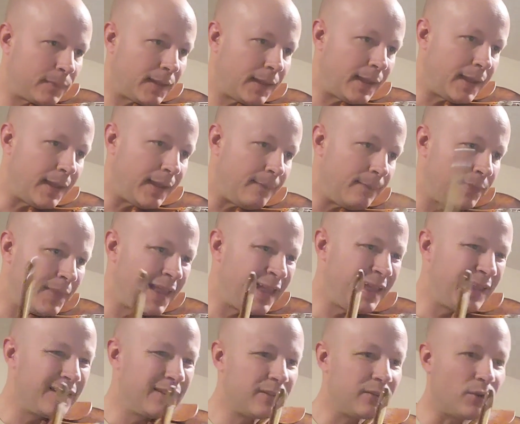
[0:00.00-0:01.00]
Okay,
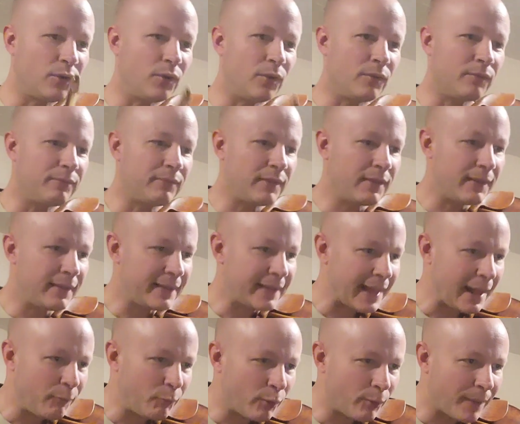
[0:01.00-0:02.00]
so
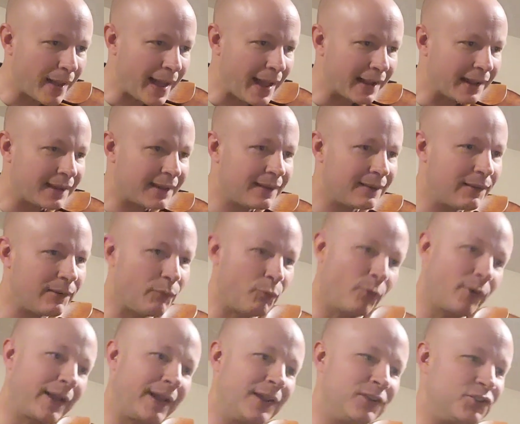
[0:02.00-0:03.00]
then we're back, and
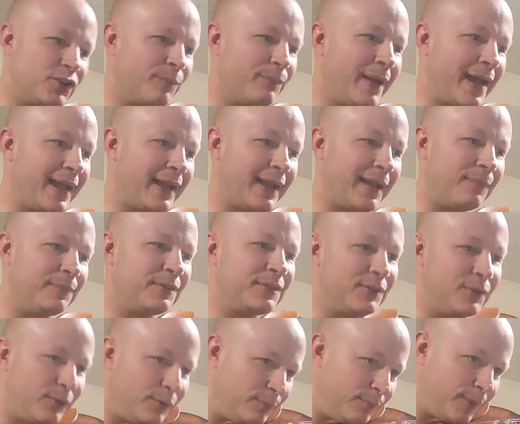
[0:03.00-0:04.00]
we're going to jump back up
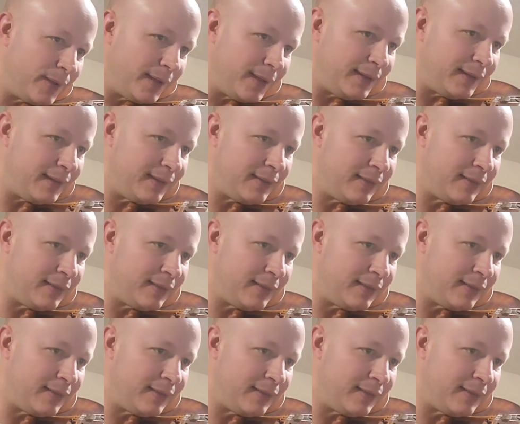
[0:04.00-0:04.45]
soon, but